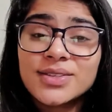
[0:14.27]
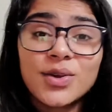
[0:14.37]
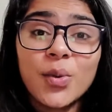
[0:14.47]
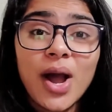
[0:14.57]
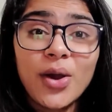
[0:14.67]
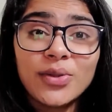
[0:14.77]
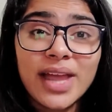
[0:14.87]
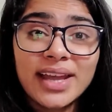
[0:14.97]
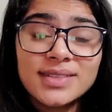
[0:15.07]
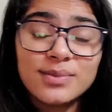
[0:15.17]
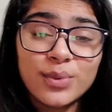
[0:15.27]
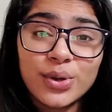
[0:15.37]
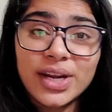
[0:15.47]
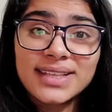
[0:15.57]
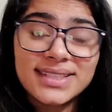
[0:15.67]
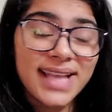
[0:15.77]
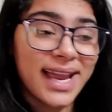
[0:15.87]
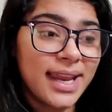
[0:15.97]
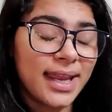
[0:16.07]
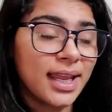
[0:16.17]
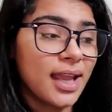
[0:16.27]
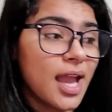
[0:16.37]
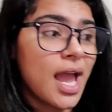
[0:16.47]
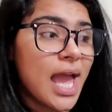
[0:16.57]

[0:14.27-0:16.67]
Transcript: so wow, that is more exciting.